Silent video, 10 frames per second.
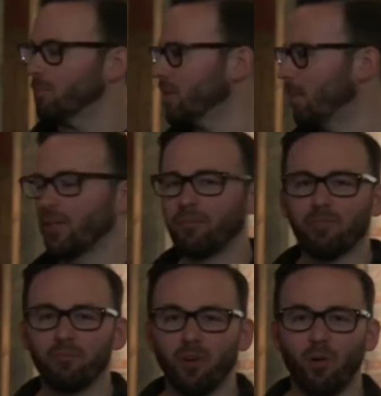something
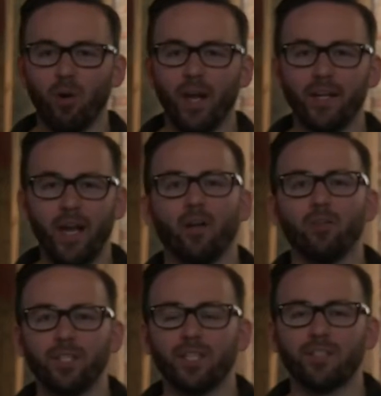from far away. Not
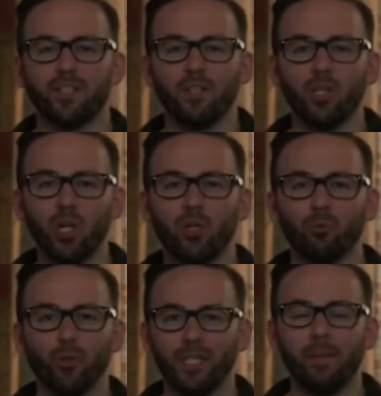only does it
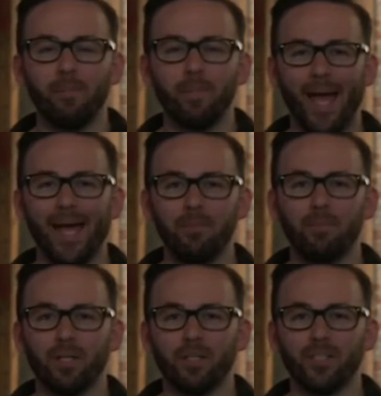look really bad,
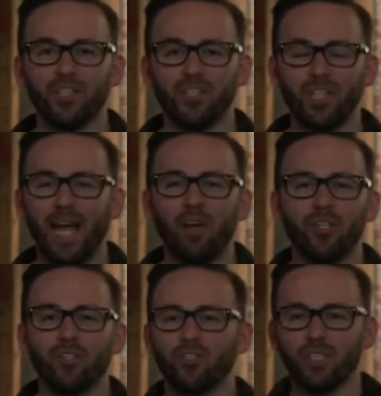but the
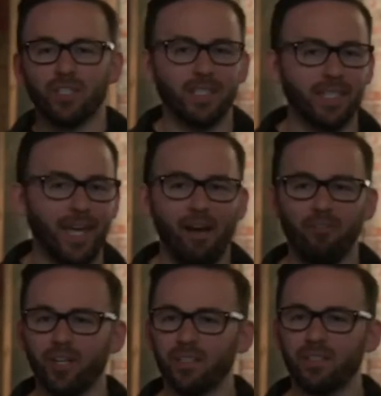sound is just
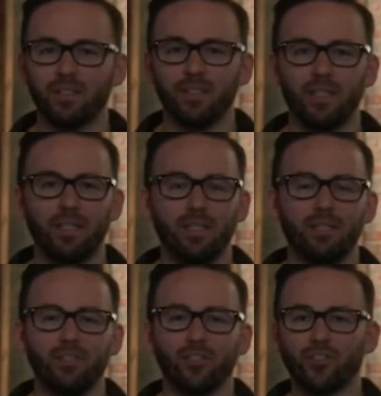cavernous.
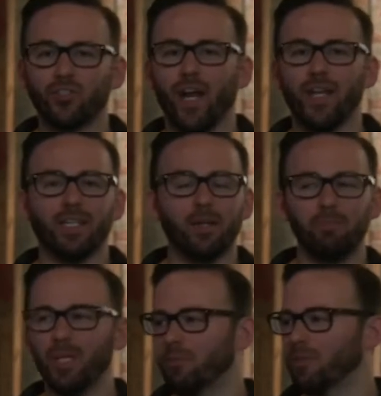You're trying to
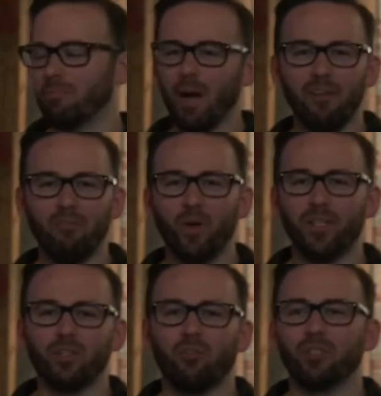compete with my
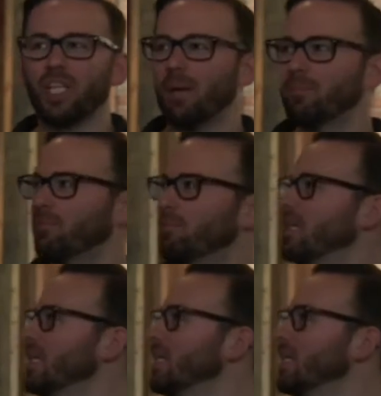voice over top of